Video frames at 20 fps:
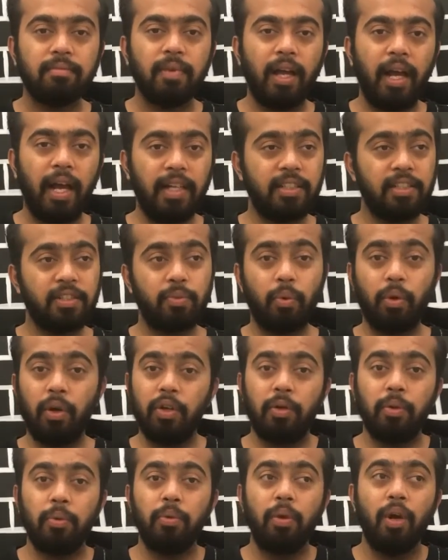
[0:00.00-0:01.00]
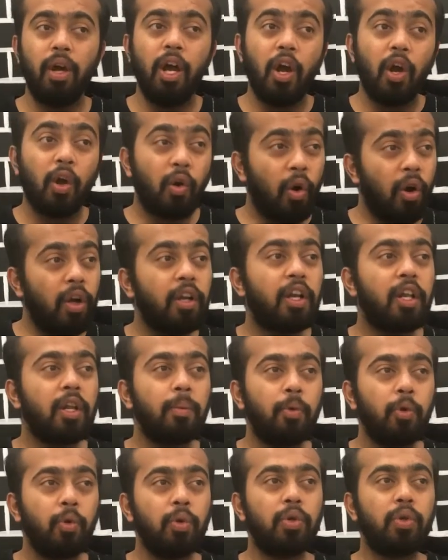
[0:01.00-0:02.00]
I just want to
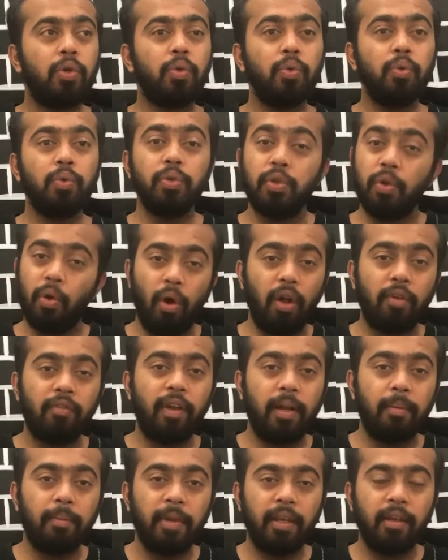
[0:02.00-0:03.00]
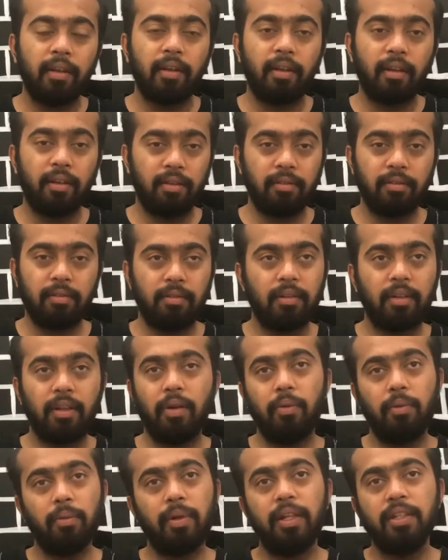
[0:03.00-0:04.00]
contribute to your well-being,
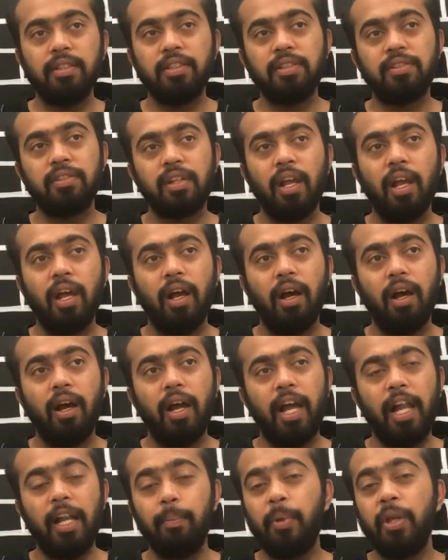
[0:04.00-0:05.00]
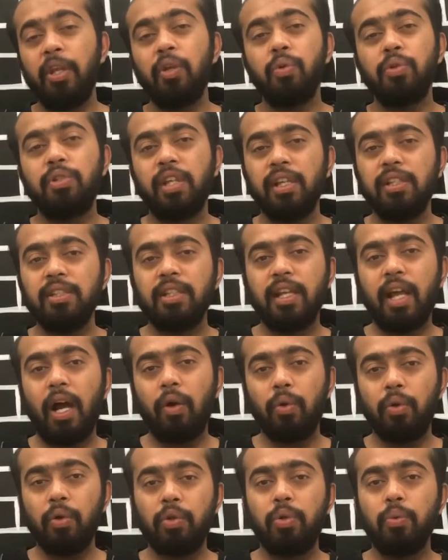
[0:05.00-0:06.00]
in just helping you change the
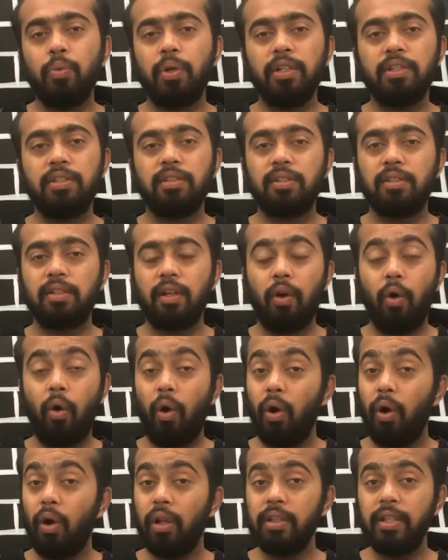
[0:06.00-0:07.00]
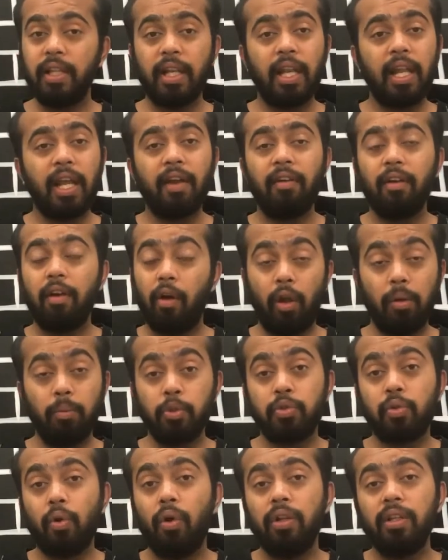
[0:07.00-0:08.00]
outlook towards
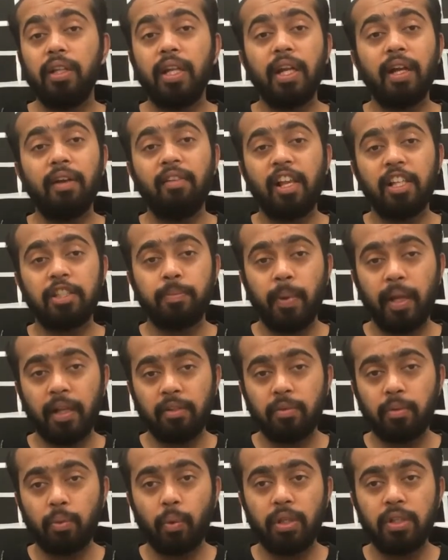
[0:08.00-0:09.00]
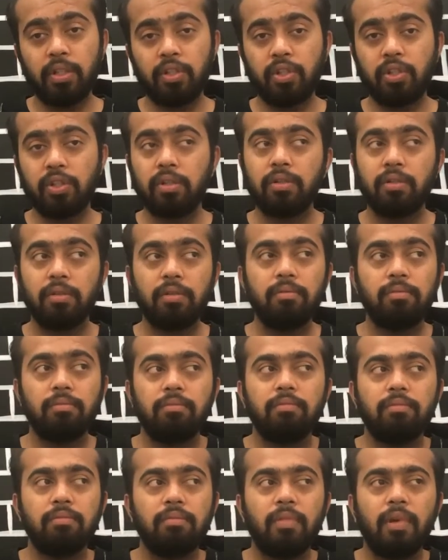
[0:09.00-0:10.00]
almost all the negative aspects, which
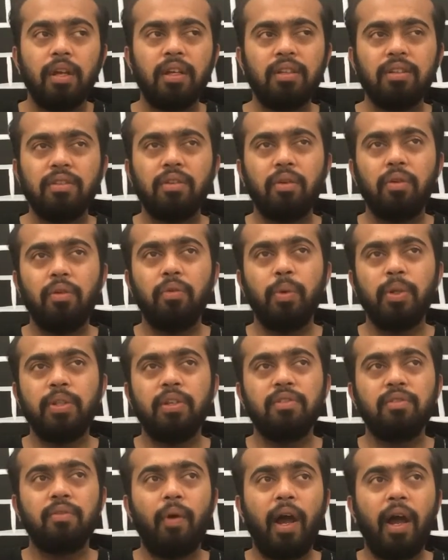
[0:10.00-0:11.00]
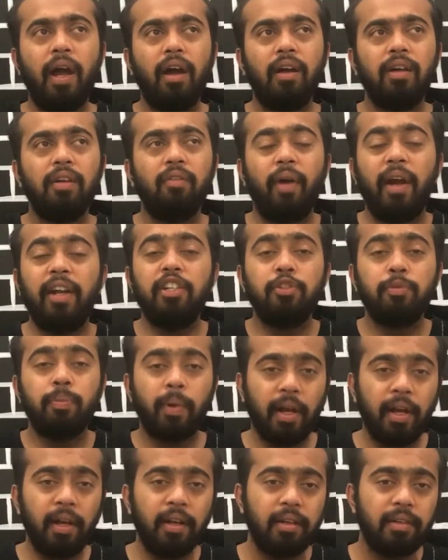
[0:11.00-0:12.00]
is
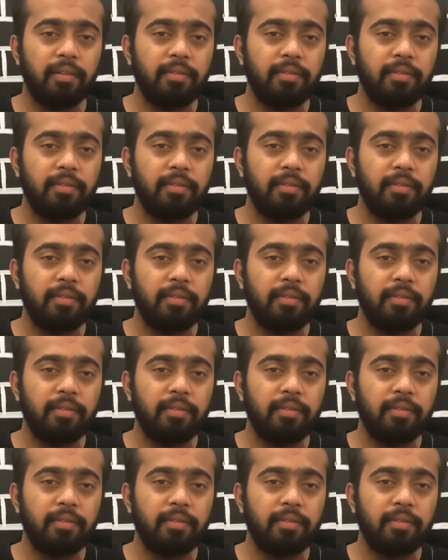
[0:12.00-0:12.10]
widespread.